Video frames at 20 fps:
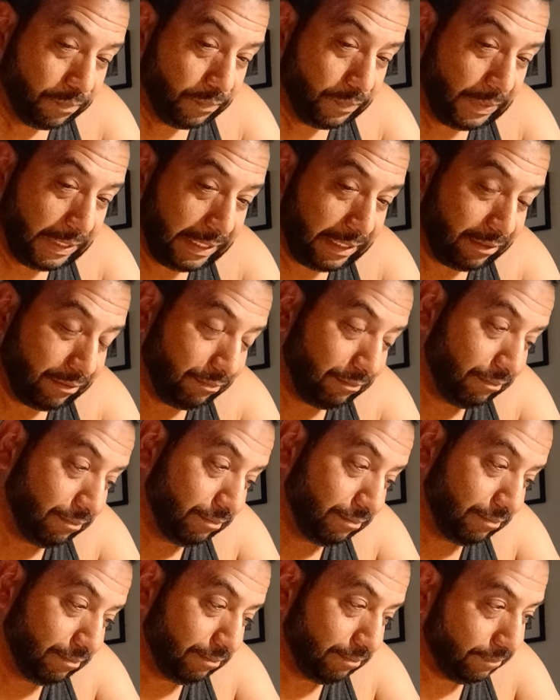and
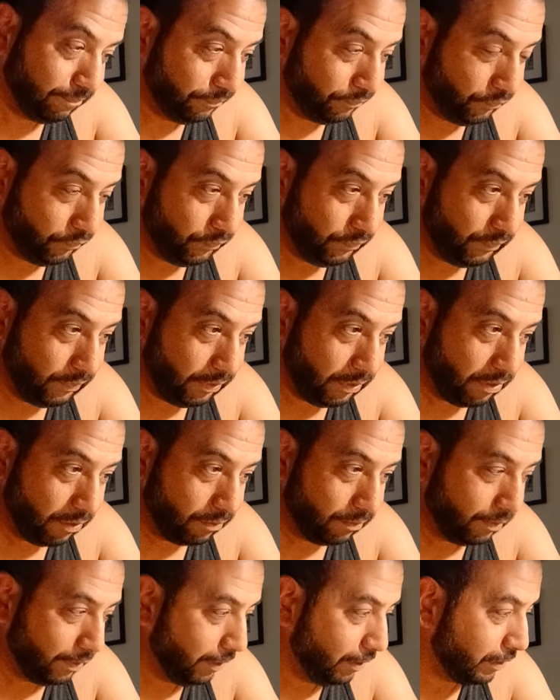
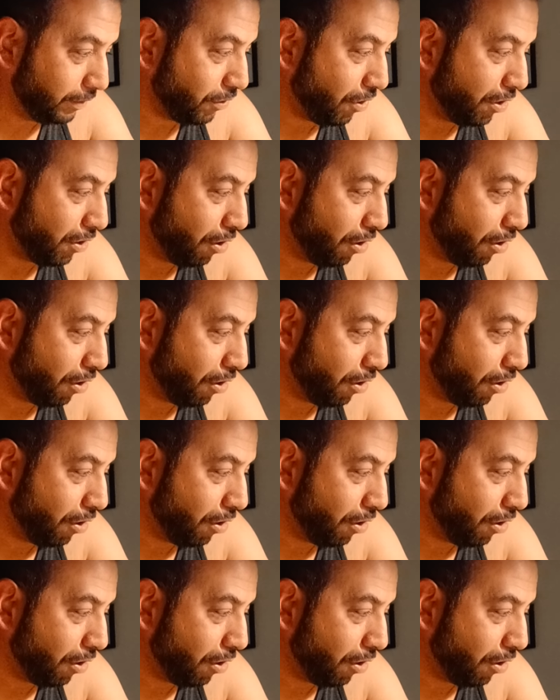it's hard